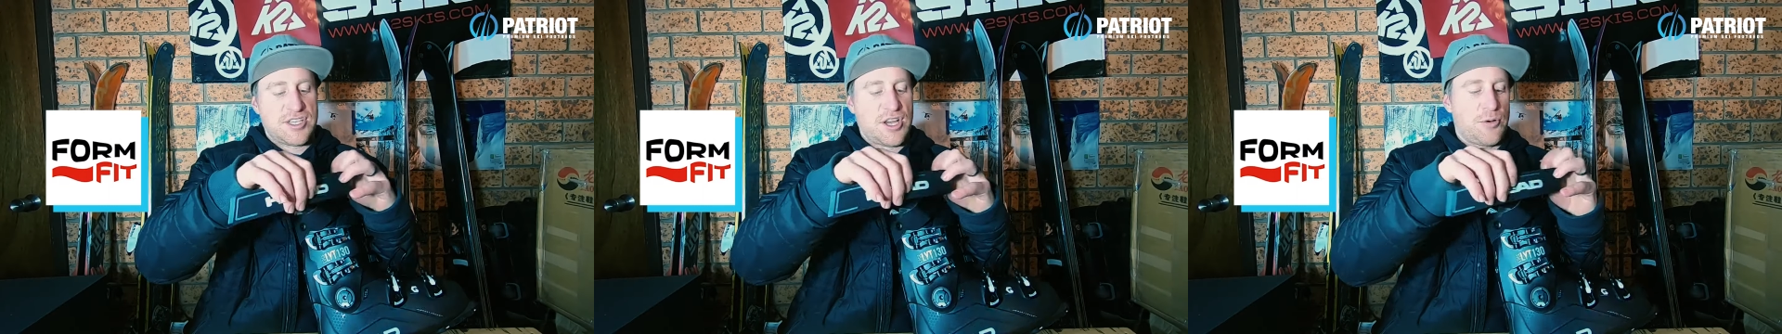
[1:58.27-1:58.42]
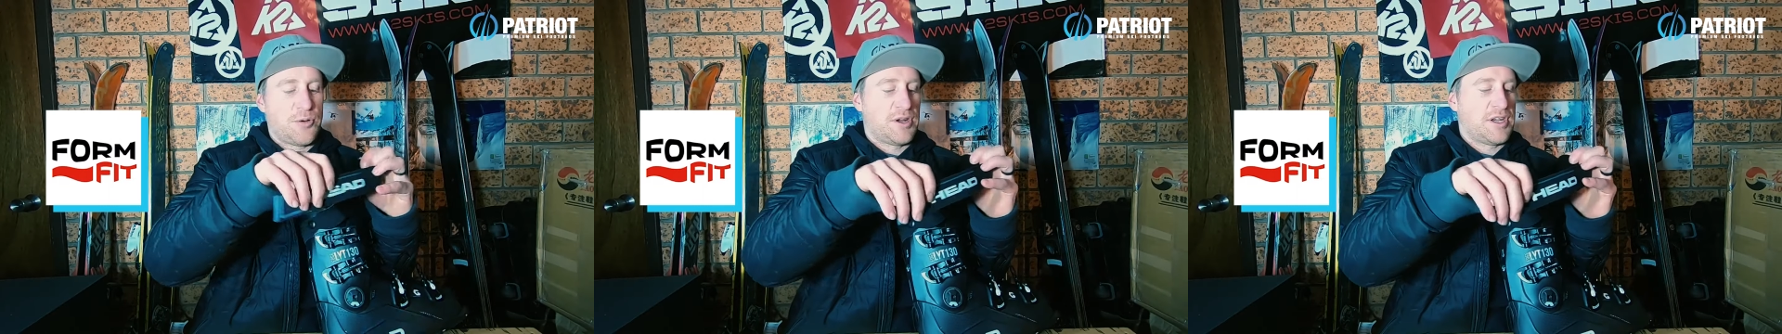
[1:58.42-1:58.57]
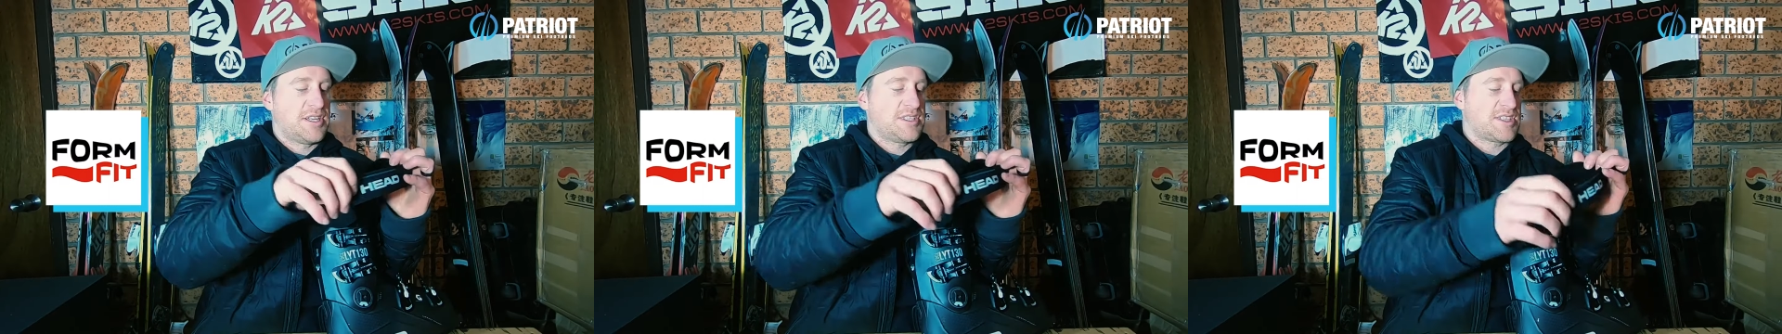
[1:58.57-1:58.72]

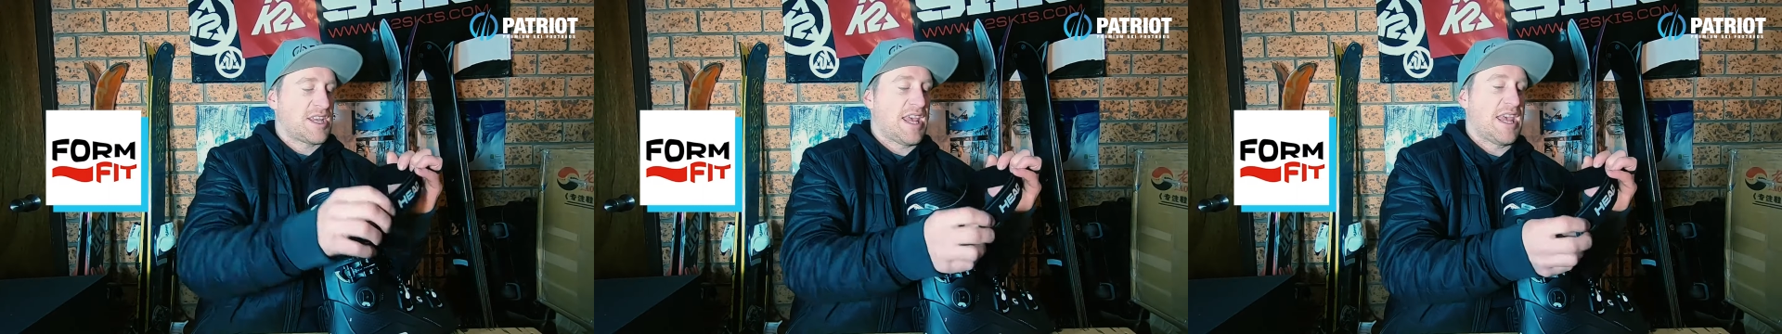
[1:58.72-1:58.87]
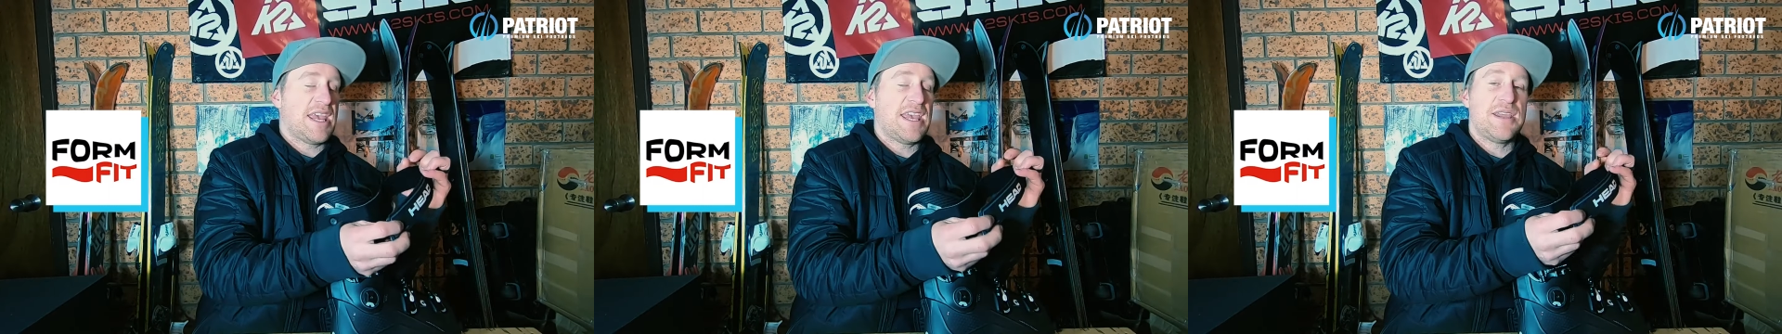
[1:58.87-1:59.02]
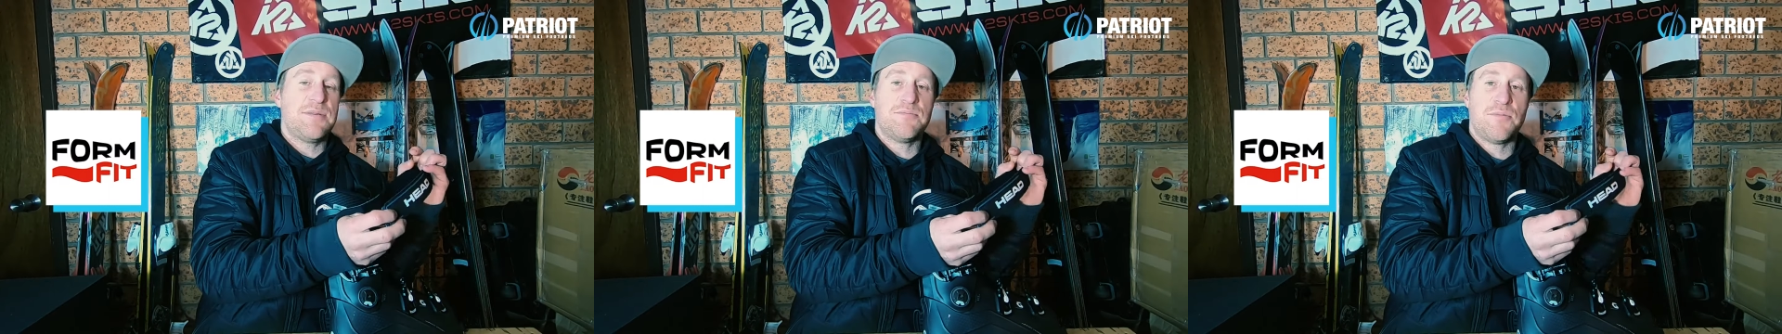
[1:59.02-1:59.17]
So it is a
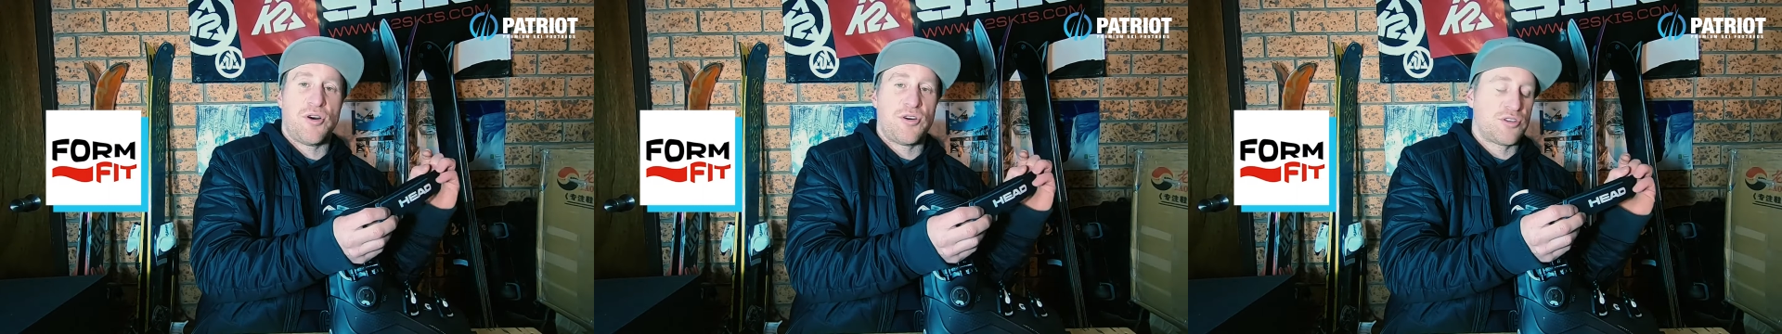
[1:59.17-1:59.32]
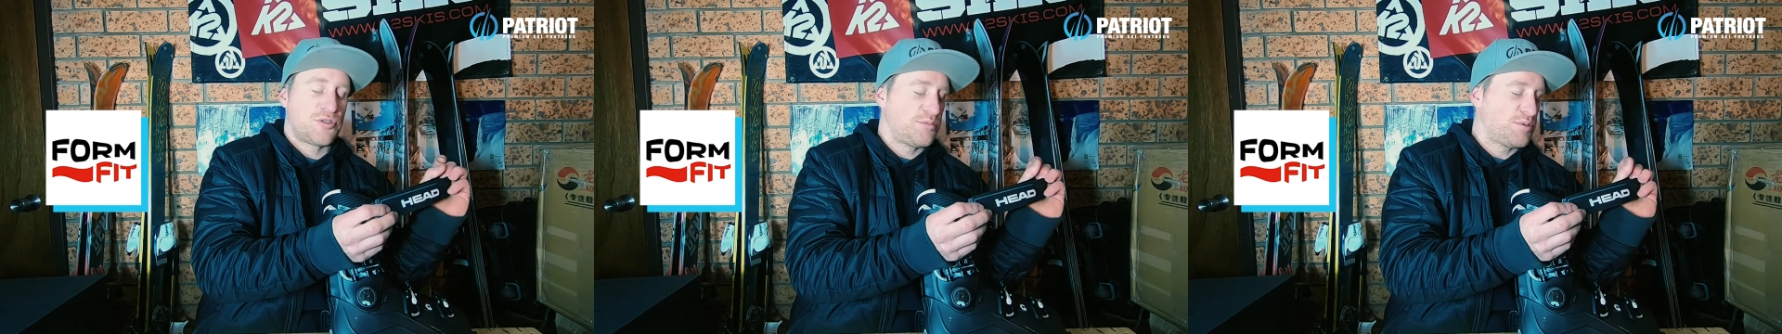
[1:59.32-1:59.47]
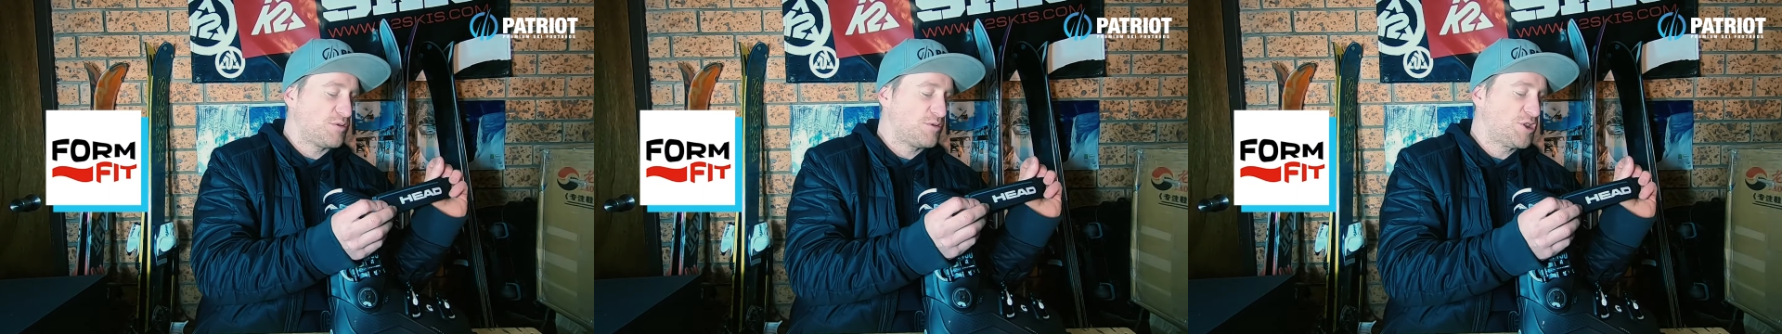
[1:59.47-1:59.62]
heat
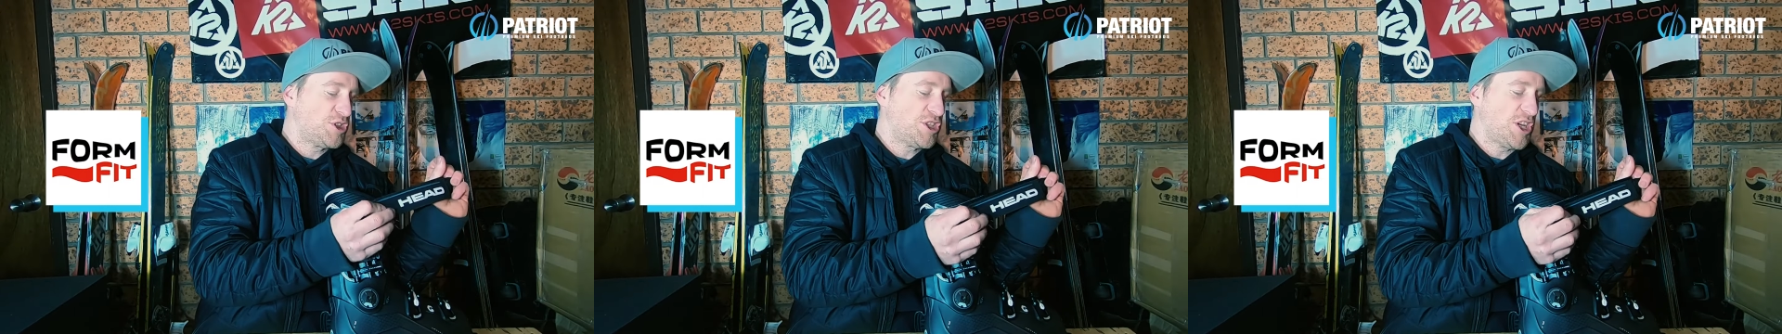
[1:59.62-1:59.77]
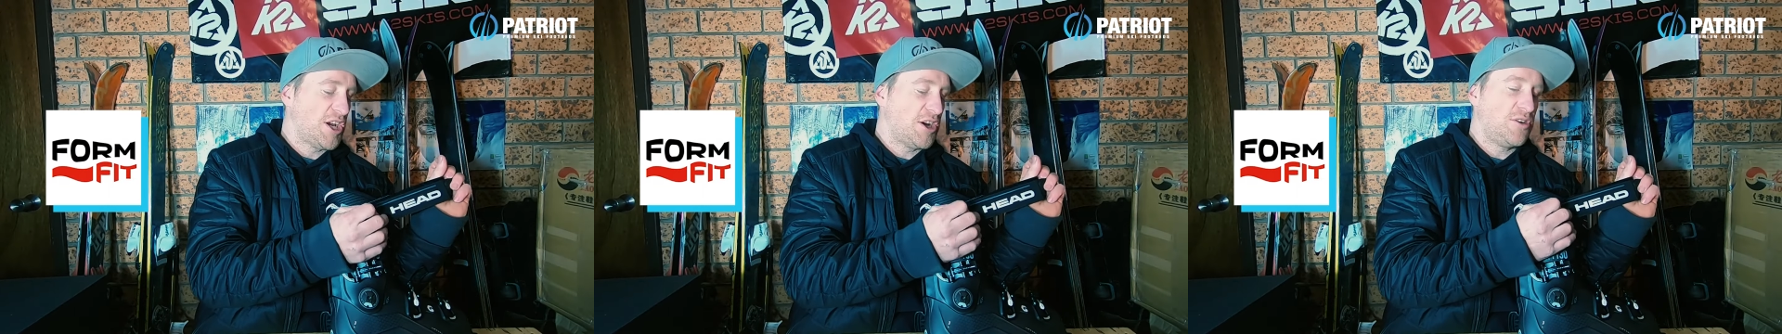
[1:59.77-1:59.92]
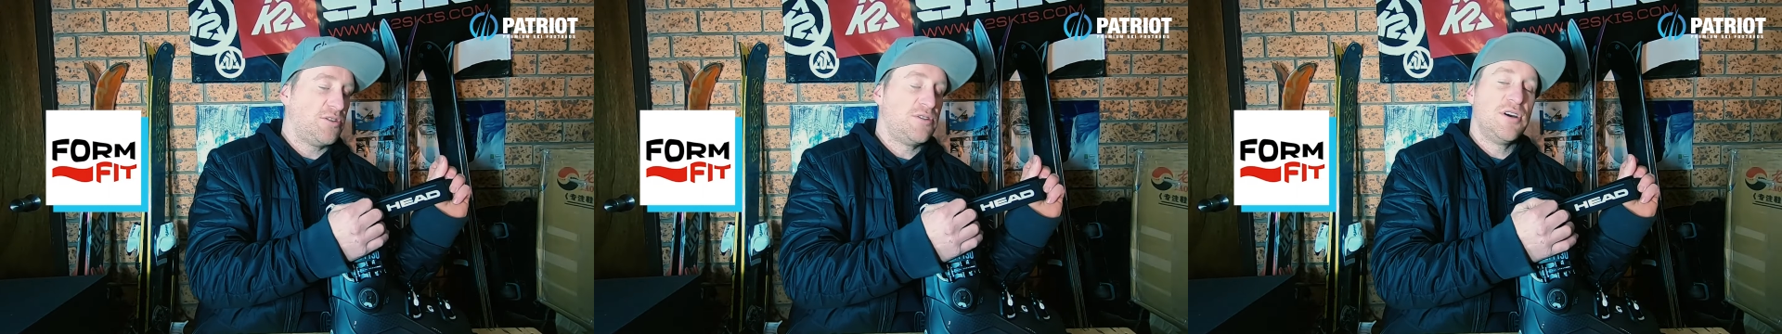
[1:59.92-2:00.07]
moldable
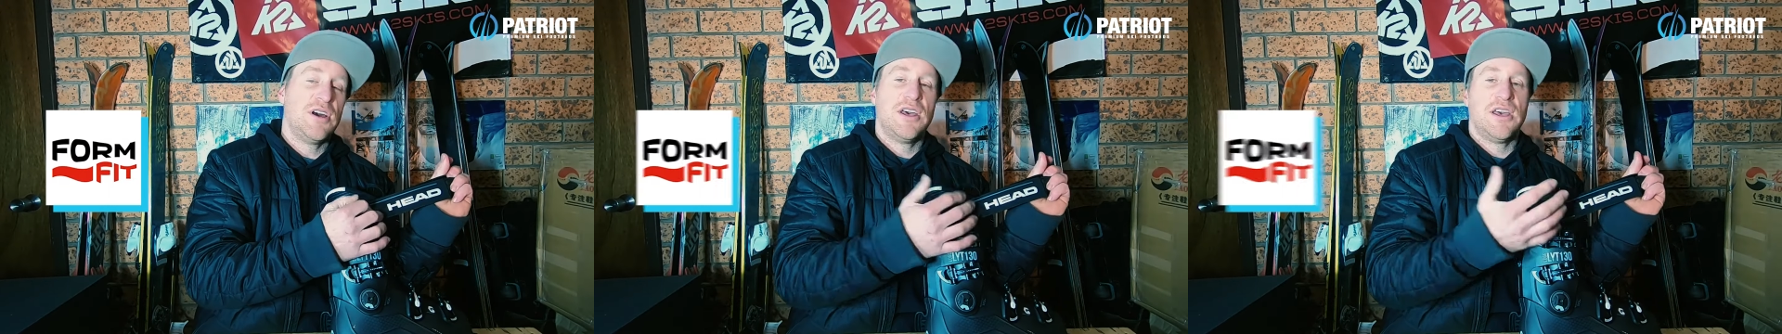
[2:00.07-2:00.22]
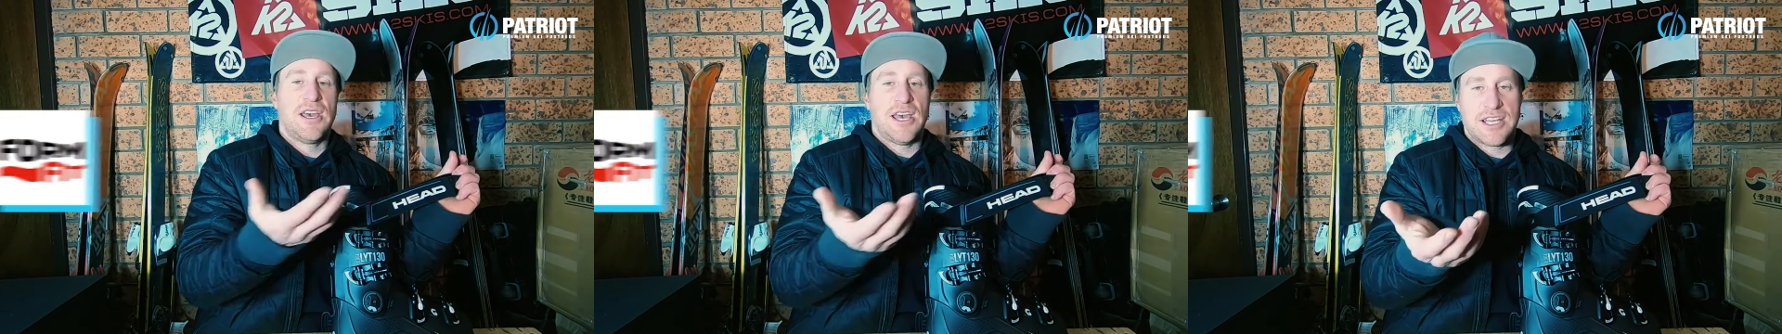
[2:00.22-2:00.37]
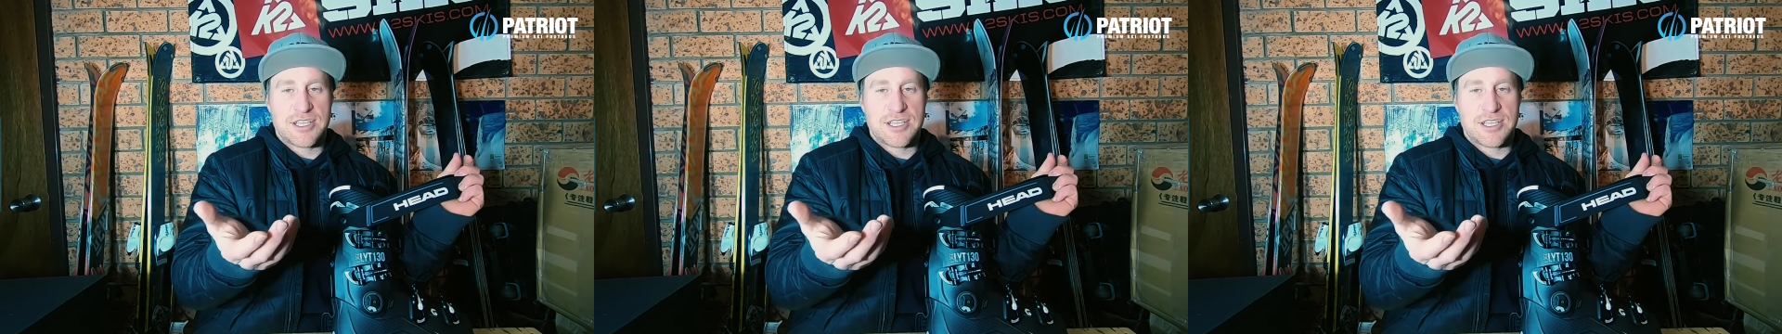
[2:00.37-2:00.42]
shell